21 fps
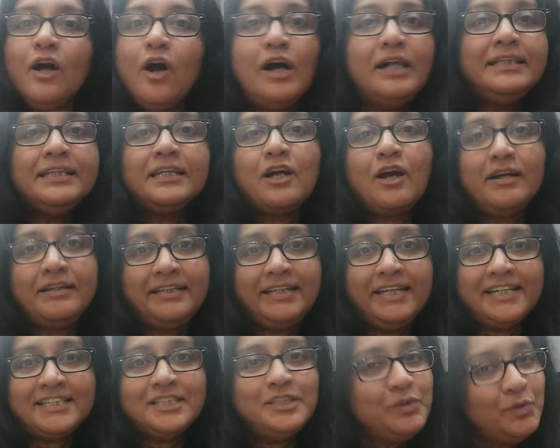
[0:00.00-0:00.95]
all the
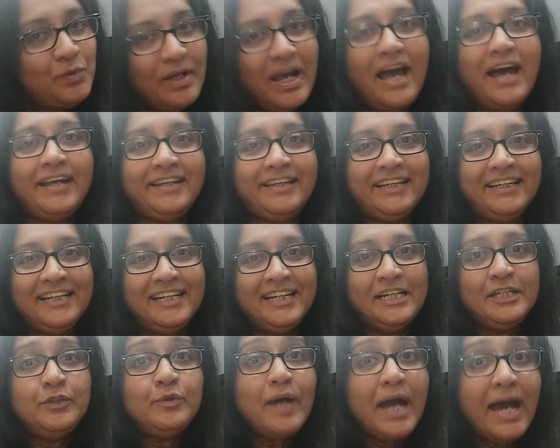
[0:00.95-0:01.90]
context. You can't.
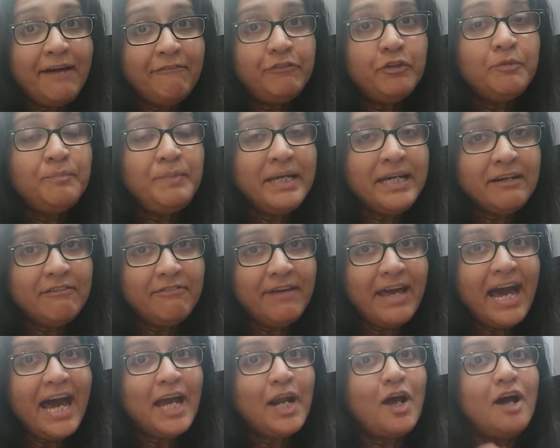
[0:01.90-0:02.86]
You have to be
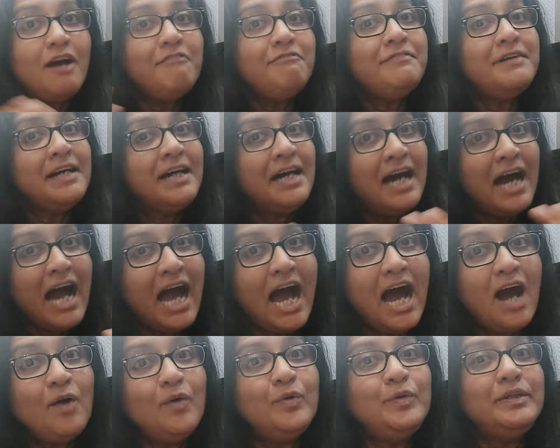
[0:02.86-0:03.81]
aware of
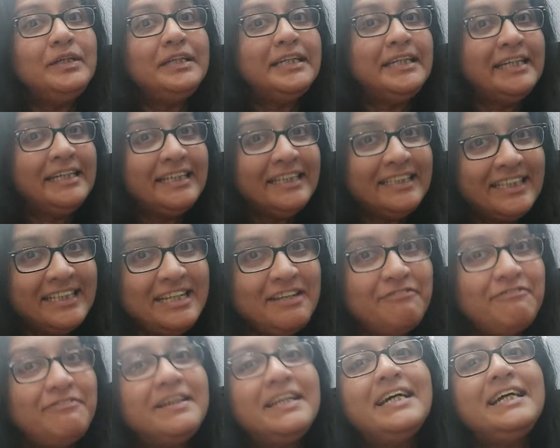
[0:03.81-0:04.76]
how the
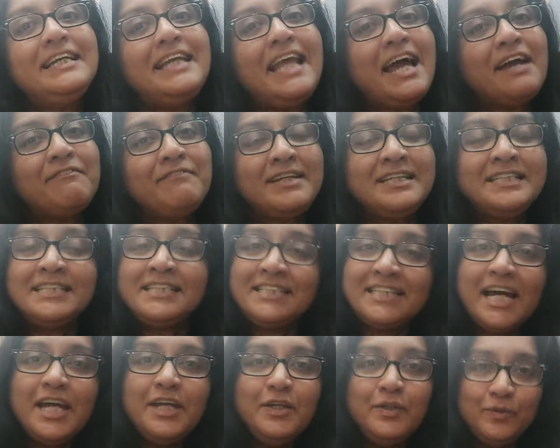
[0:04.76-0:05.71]
different languages
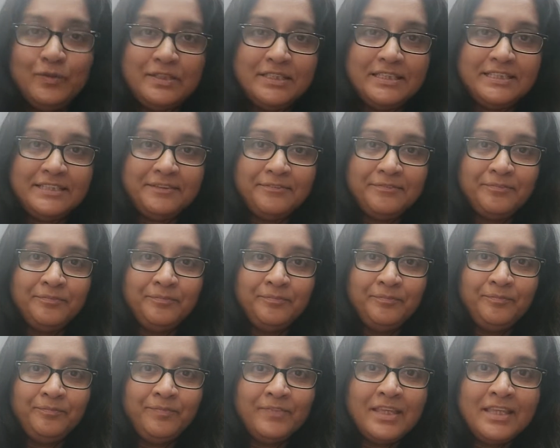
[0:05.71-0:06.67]
are used.
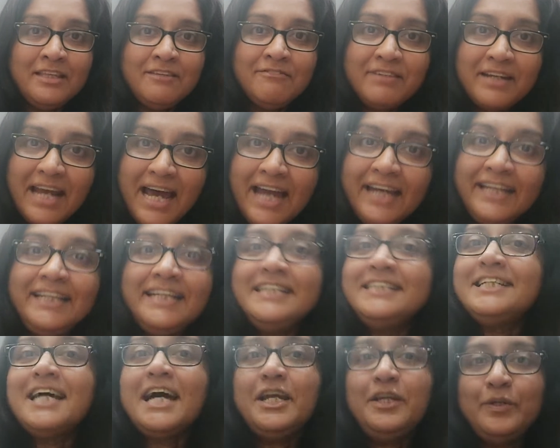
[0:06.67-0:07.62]
The
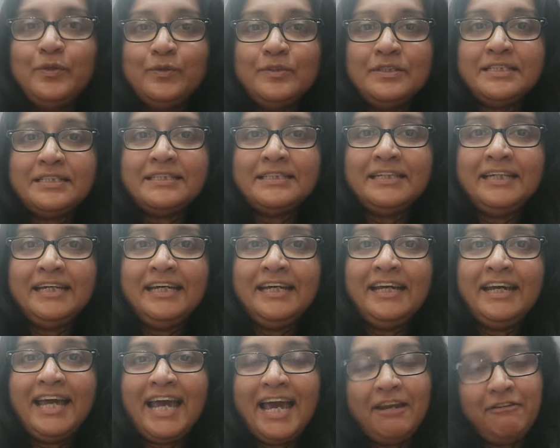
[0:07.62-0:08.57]
varieties are used.
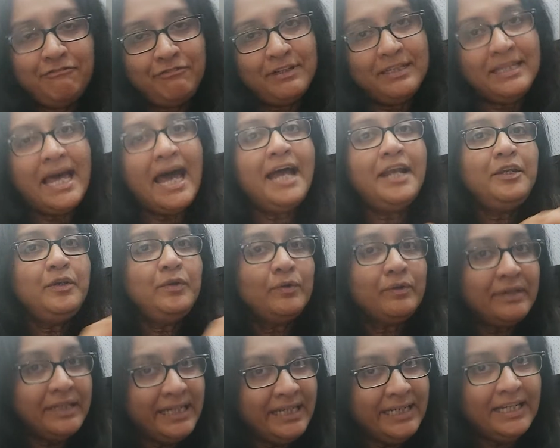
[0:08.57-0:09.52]
And for that, you
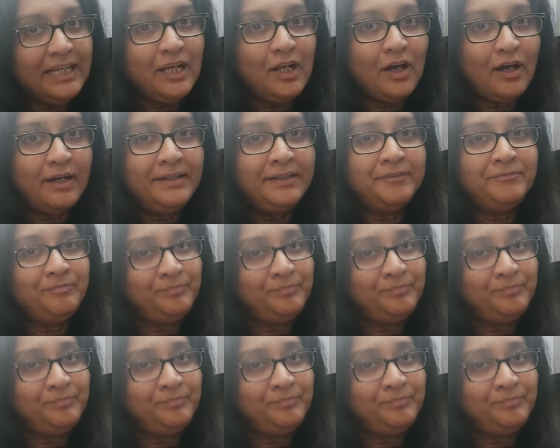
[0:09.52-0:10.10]
read a lot,